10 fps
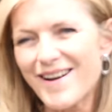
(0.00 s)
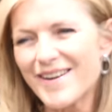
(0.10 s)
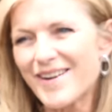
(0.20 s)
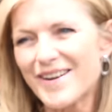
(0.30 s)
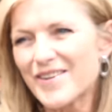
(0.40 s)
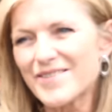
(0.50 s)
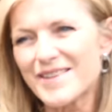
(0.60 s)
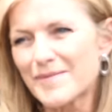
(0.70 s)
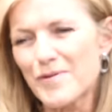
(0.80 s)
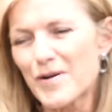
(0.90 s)
I, I don't
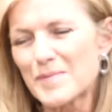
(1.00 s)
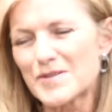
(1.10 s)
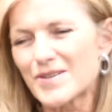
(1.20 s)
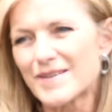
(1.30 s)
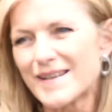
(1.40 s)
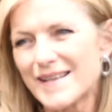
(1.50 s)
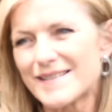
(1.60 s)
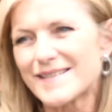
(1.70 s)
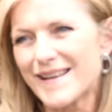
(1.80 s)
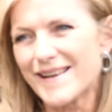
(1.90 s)
think prohibition
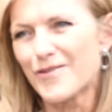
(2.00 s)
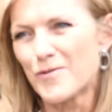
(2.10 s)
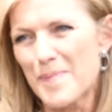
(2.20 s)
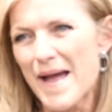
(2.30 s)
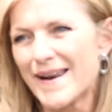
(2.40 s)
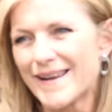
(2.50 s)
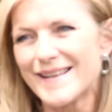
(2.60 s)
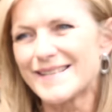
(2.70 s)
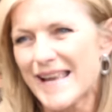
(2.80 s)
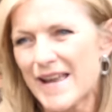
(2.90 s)
is or
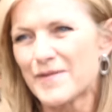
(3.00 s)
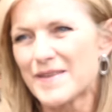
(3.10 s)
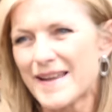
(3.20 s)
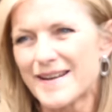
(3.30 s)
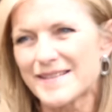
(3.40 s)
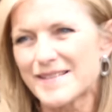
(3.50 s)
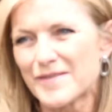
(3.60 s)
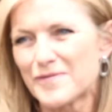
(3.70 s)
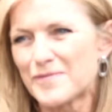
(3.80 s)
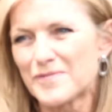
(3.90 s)
banning is ever the
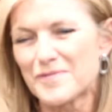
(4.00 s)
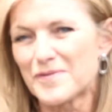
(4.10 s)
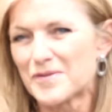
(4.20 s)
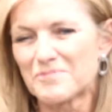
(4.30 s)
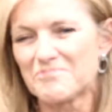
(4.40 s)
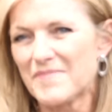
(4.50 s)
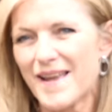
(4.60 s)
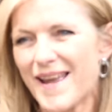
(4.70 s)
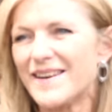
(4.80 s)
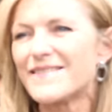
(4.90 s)
answer for
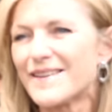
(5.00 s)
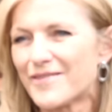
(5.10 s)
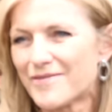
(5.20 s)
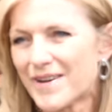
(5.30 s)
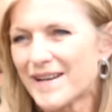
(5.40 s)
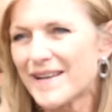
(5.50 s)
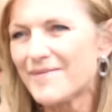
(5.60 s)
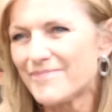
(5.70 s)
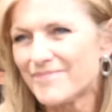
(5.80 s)
anything really.